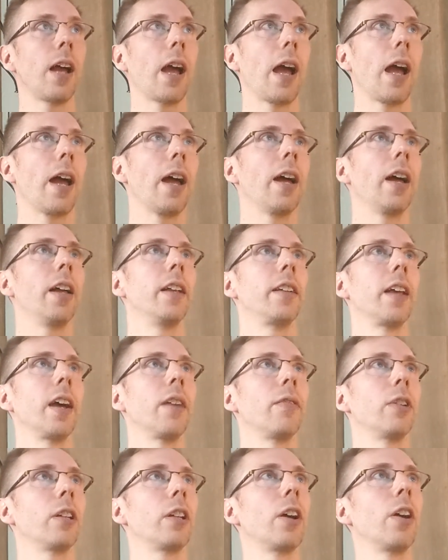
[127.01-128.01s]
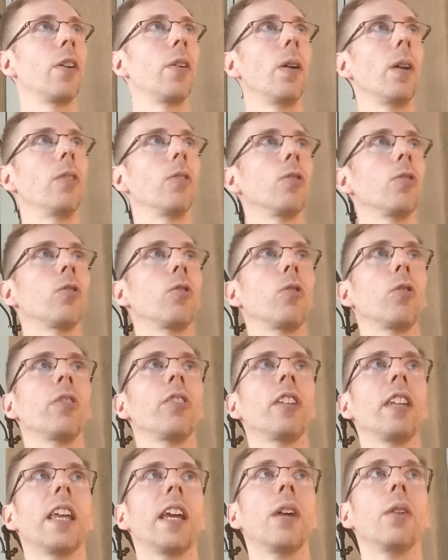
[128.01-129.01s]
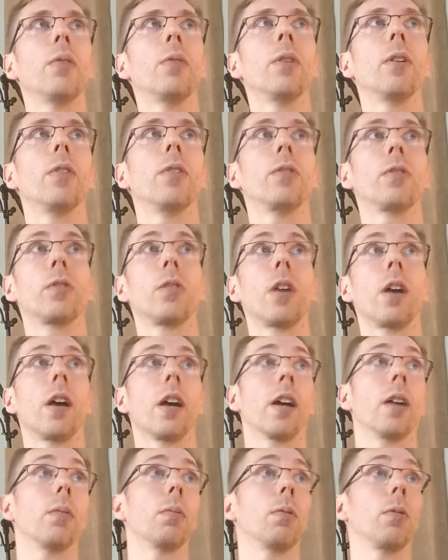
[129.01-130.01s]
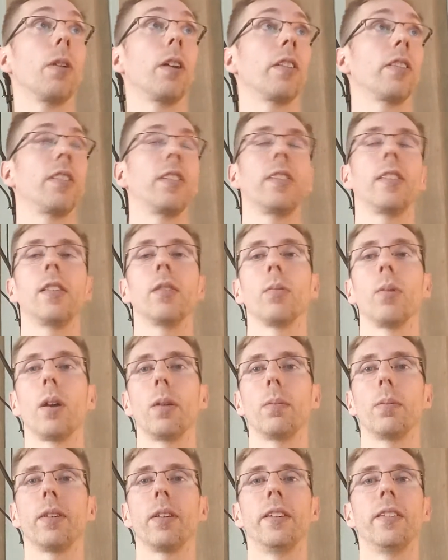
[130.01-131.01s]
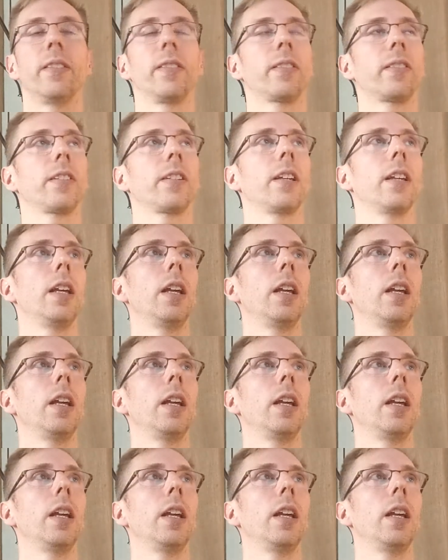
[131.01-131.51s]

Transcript: and have a go at just trying to get all those crashes in the right place.